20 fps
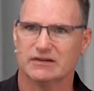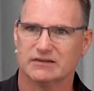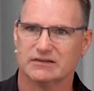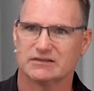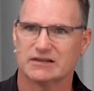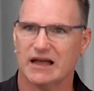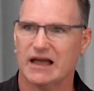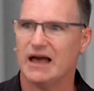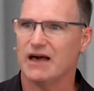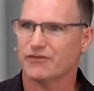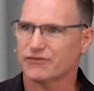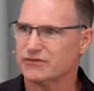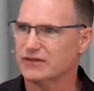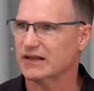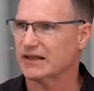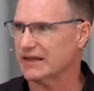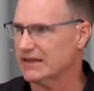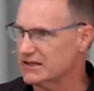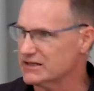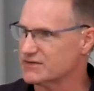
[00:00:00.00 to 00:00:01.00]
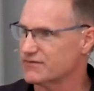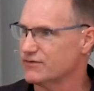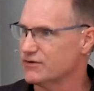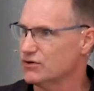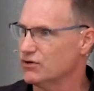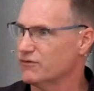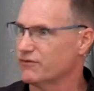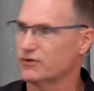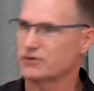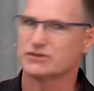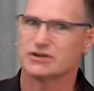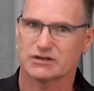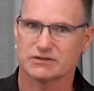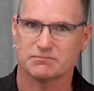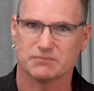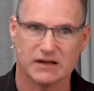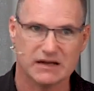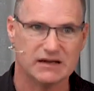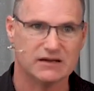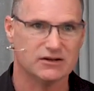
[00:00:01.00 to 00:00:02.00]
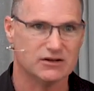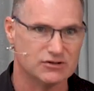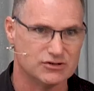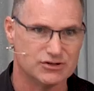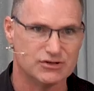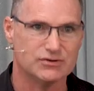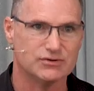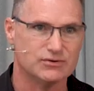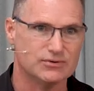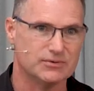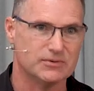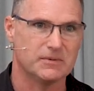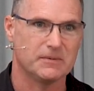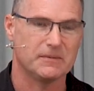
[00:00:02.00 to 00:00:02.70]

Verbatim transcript: to ethnic Israel for just being a Jew.